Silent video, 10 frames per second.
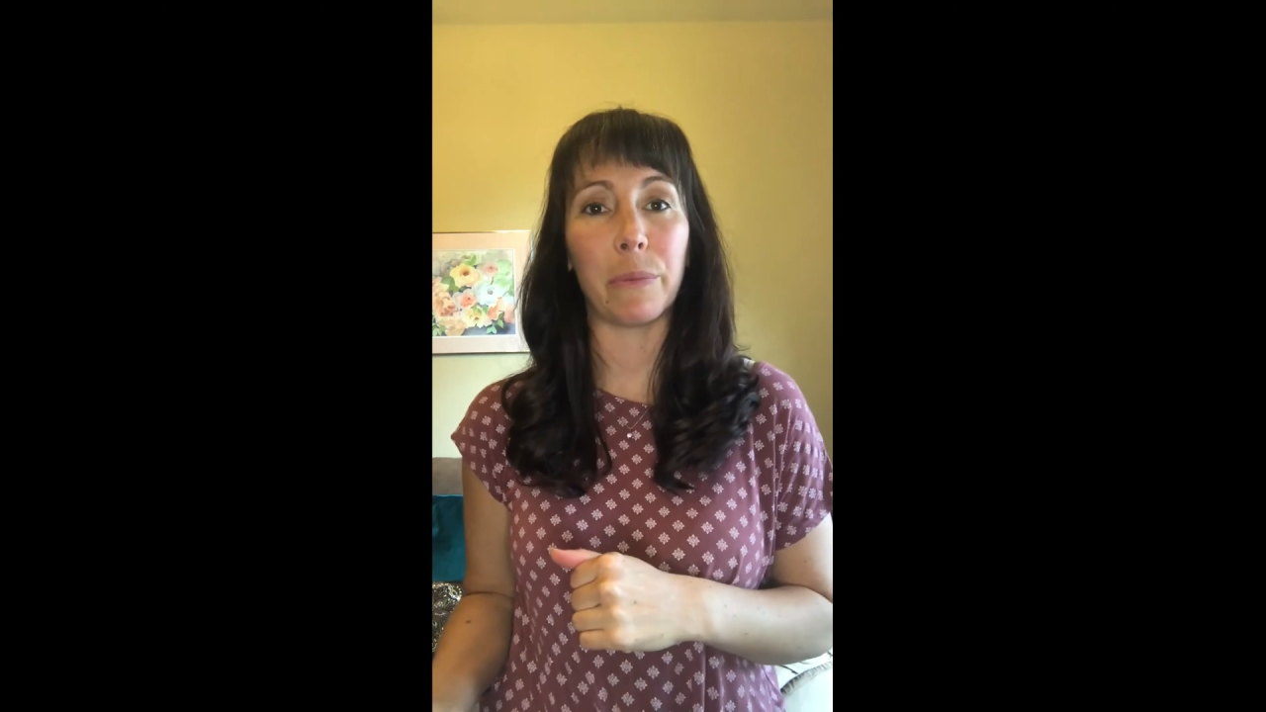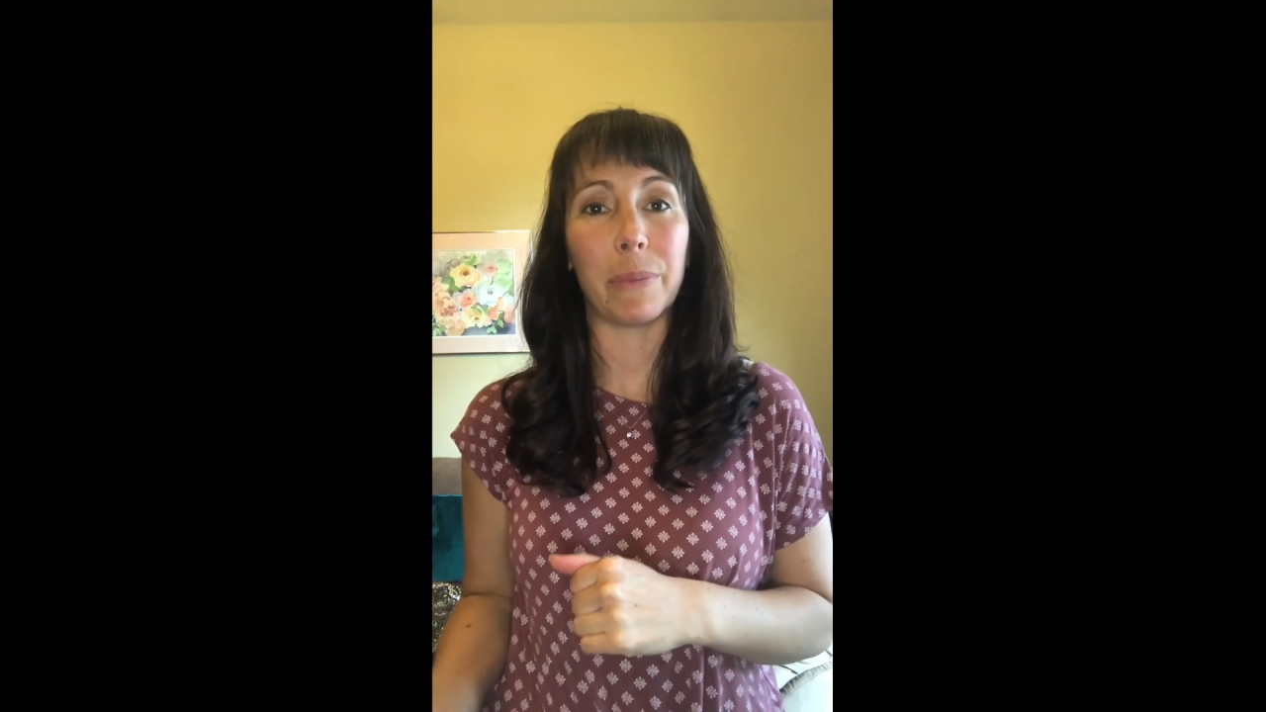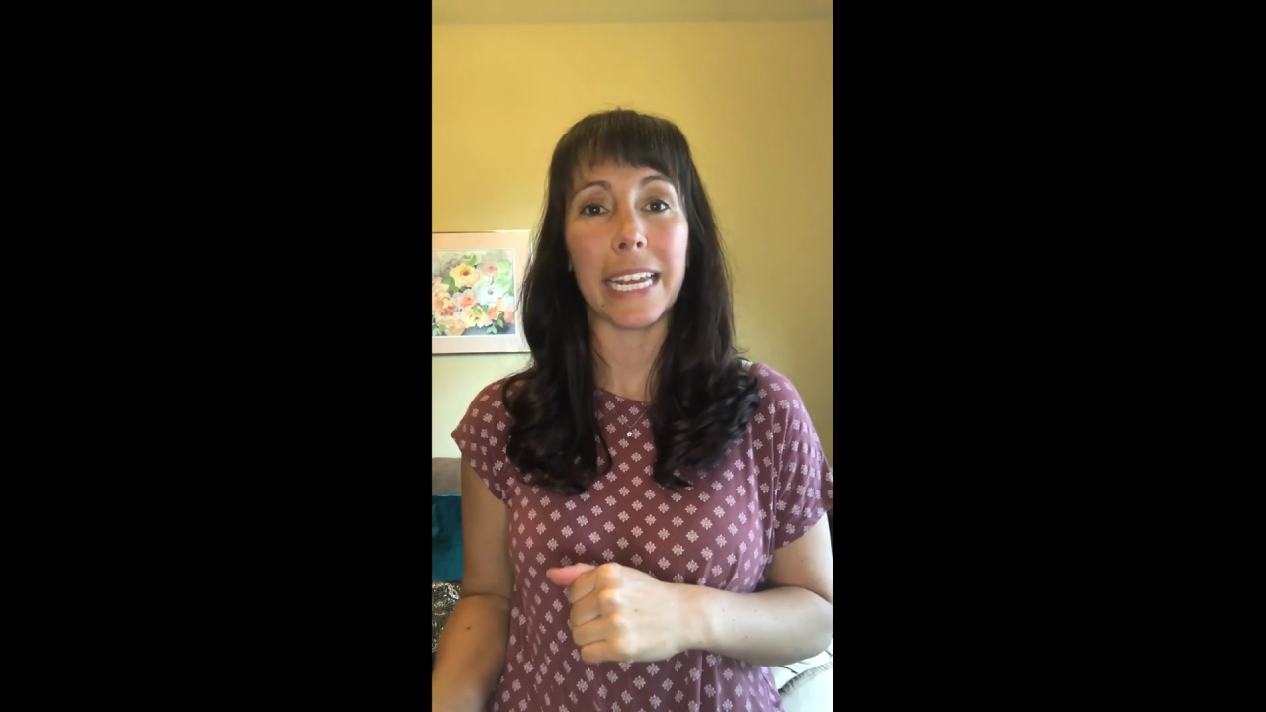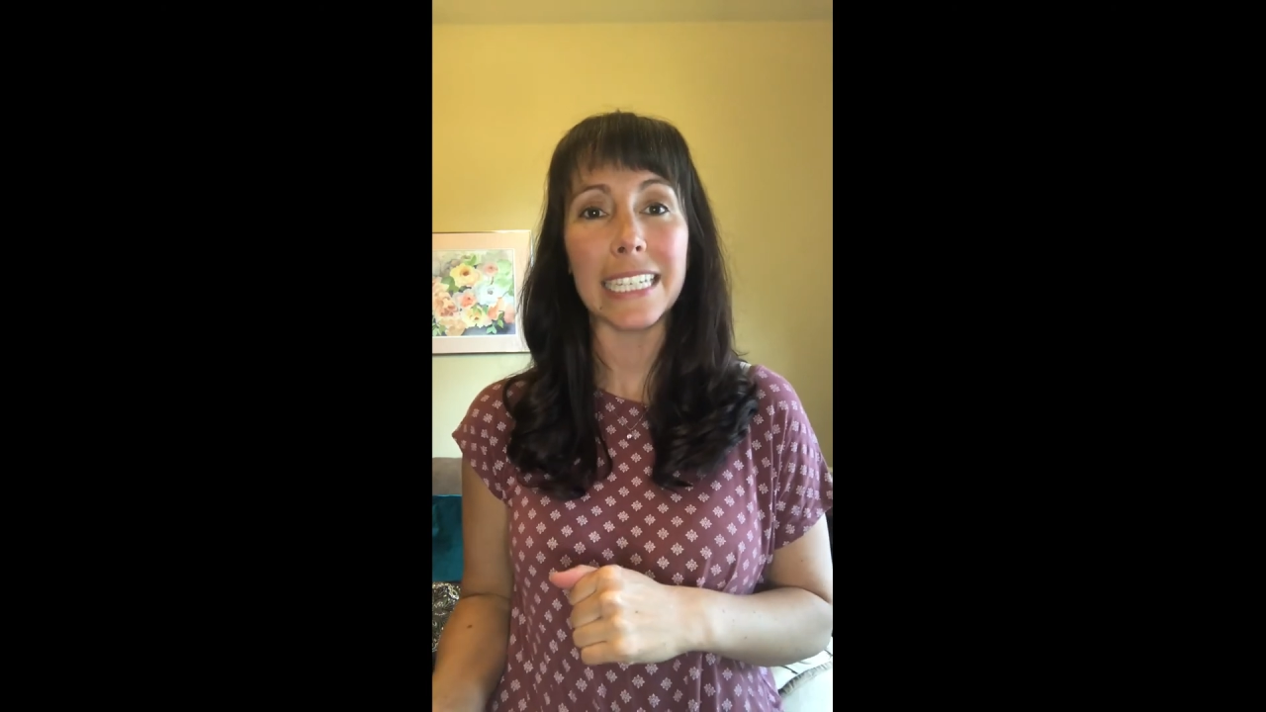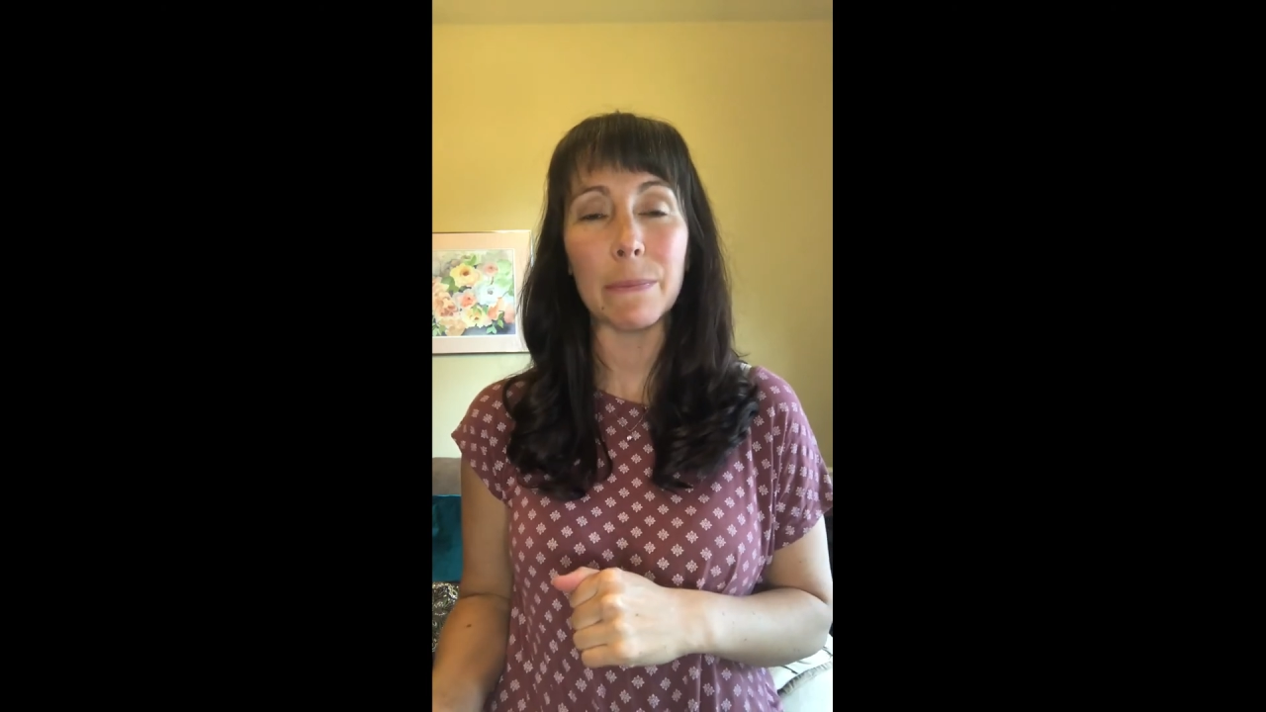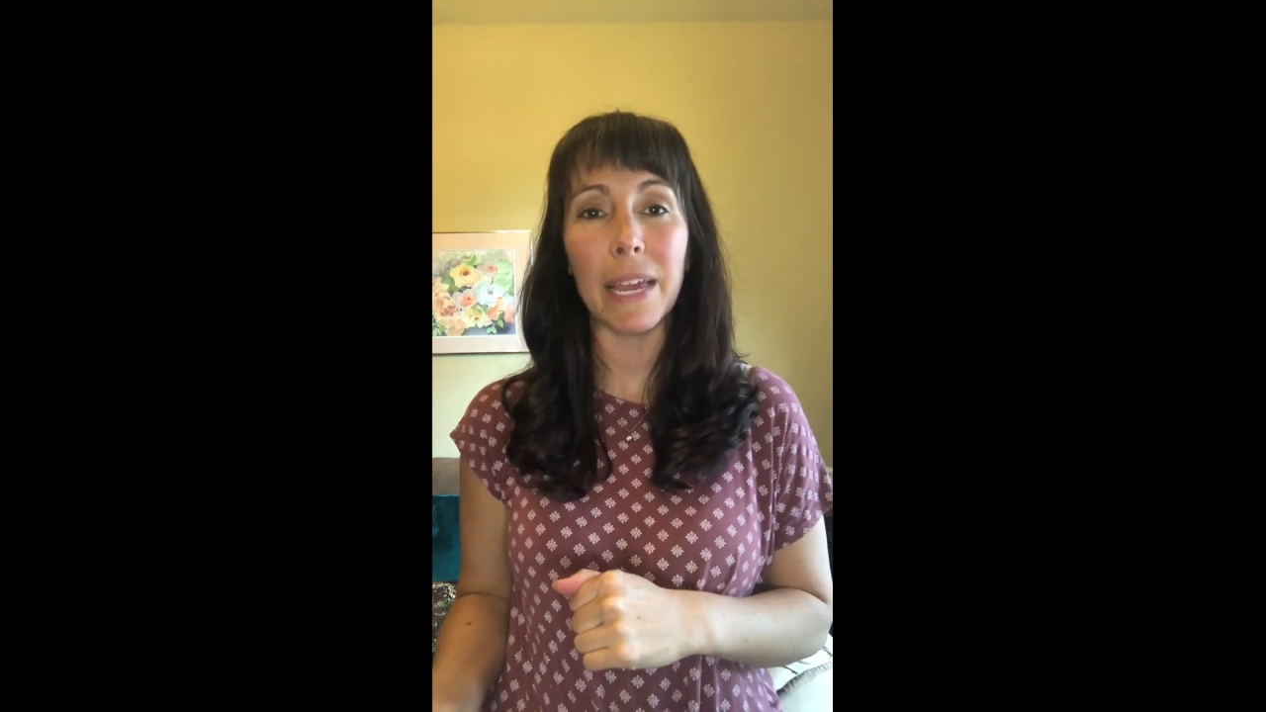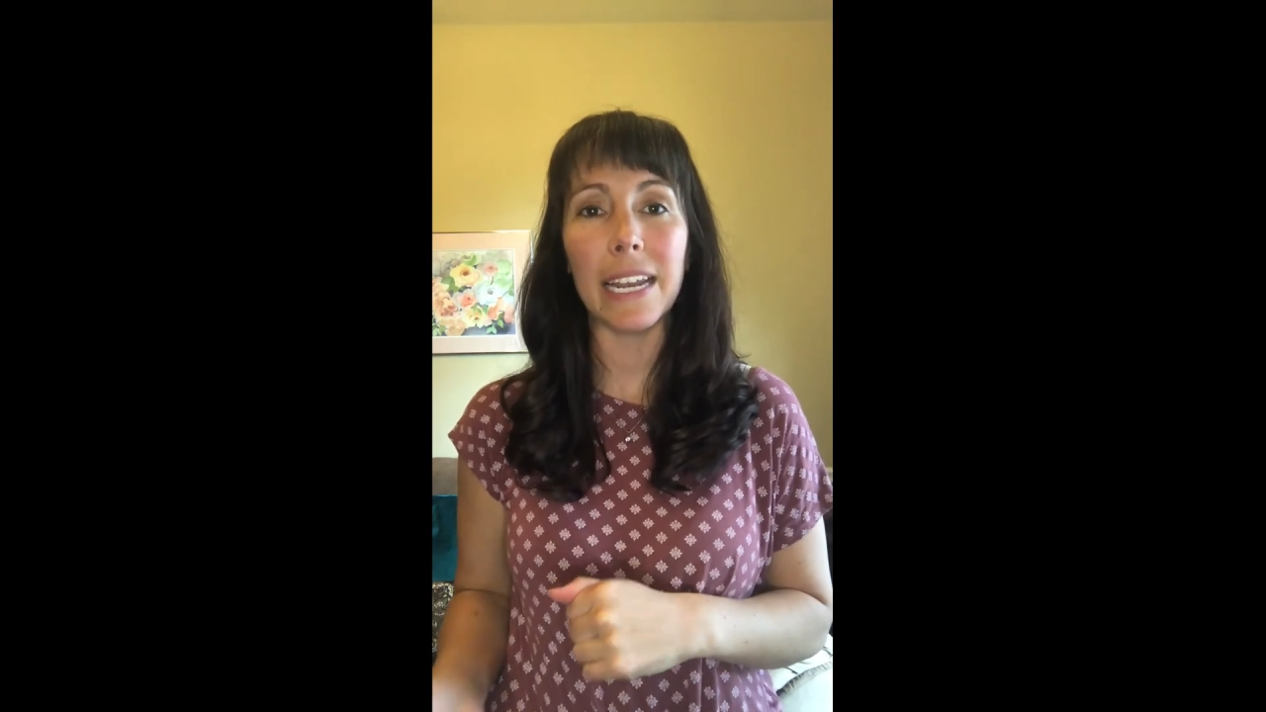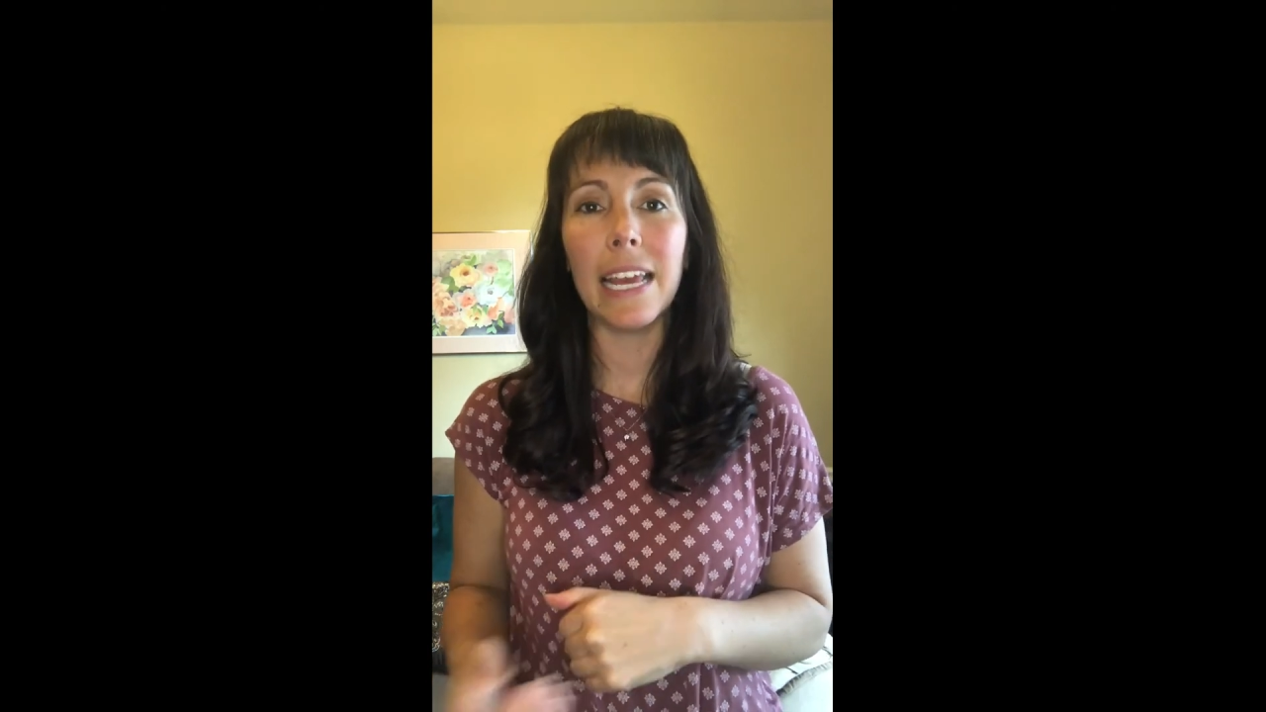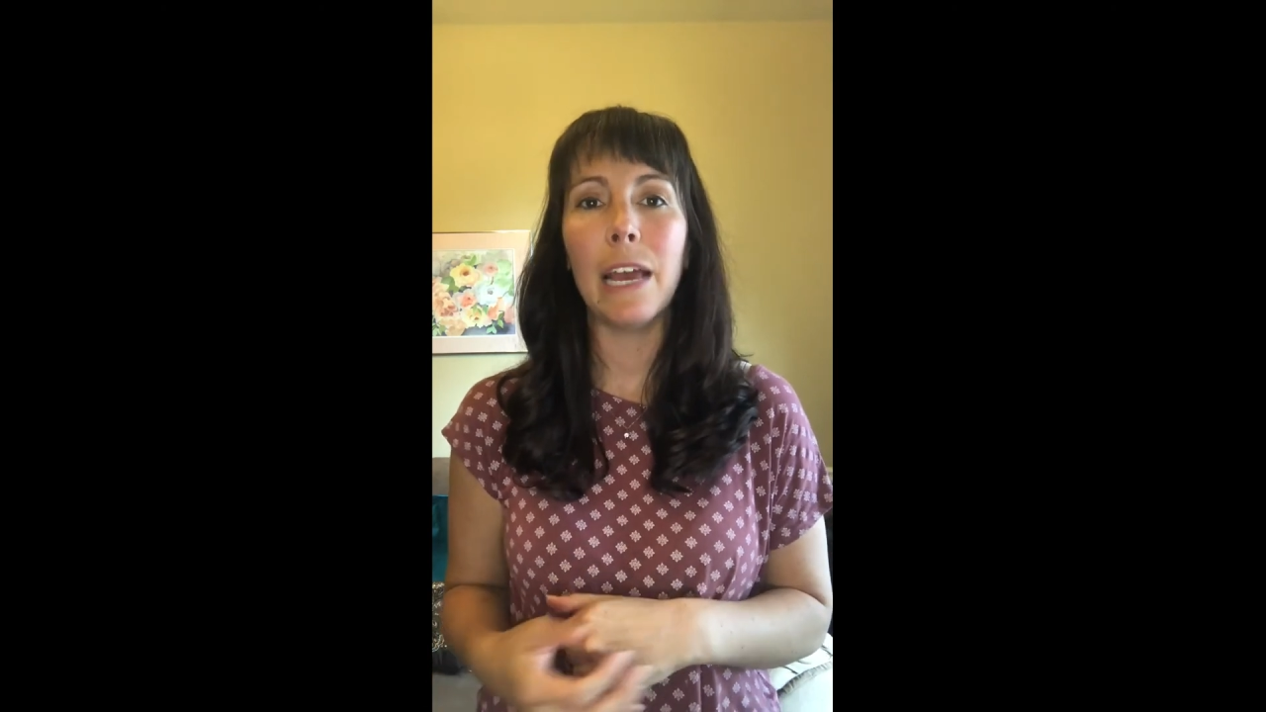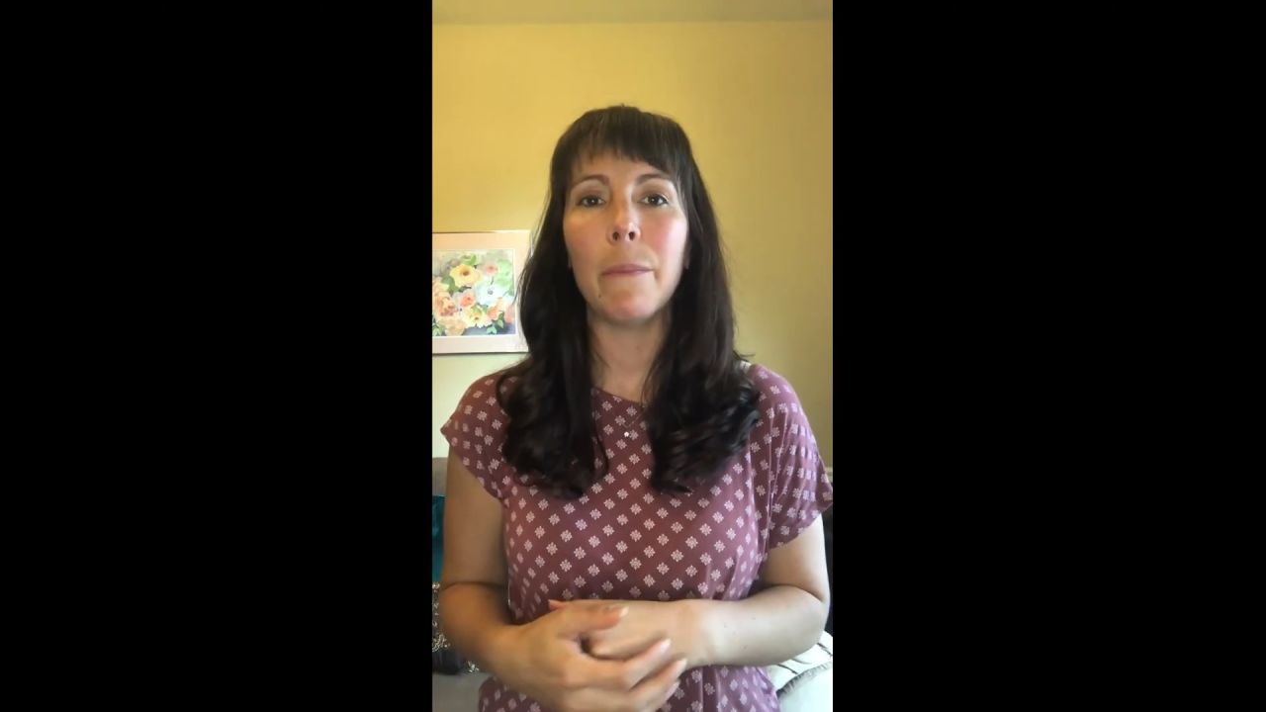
replacement,